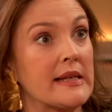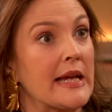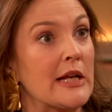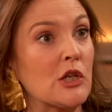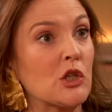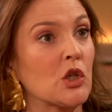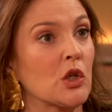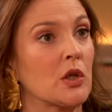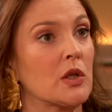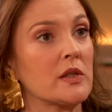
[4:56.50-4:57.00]

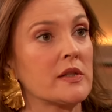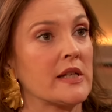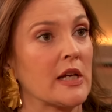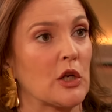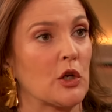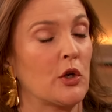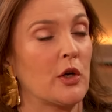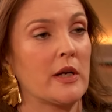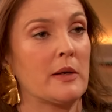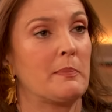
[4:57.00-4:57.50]
Angels,
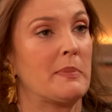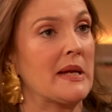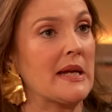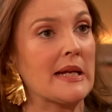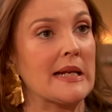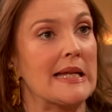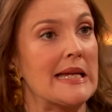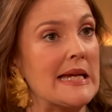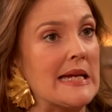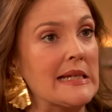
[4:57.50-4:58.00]
it could be
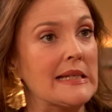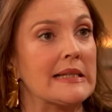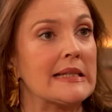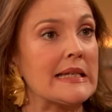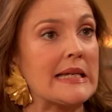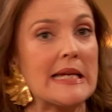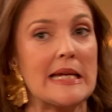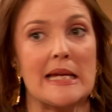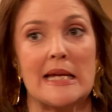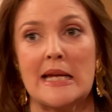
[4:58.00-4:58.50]
an
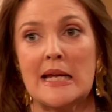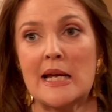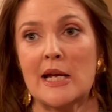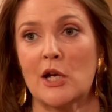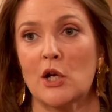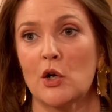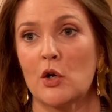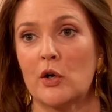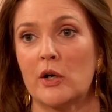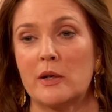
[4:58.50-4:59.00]
ET,
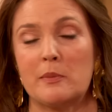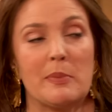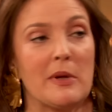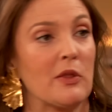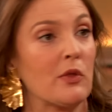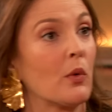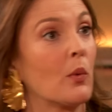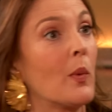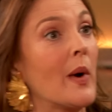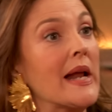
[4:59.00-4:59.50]
it could be
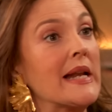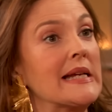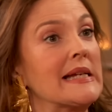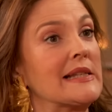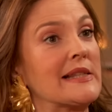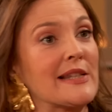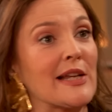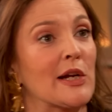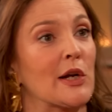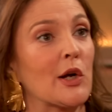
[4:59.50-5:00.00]
The Wedding
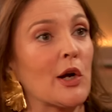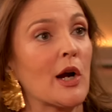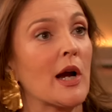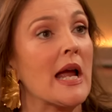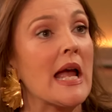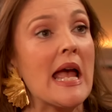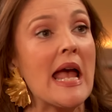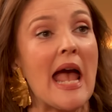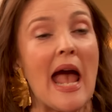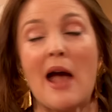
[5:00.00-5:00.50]
Singer,
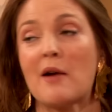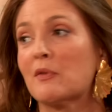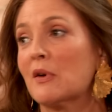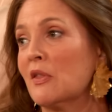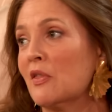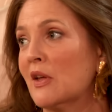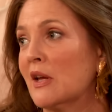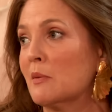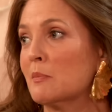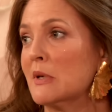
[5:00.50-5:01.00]

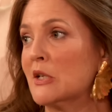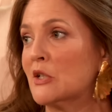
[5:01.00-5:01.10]
everything in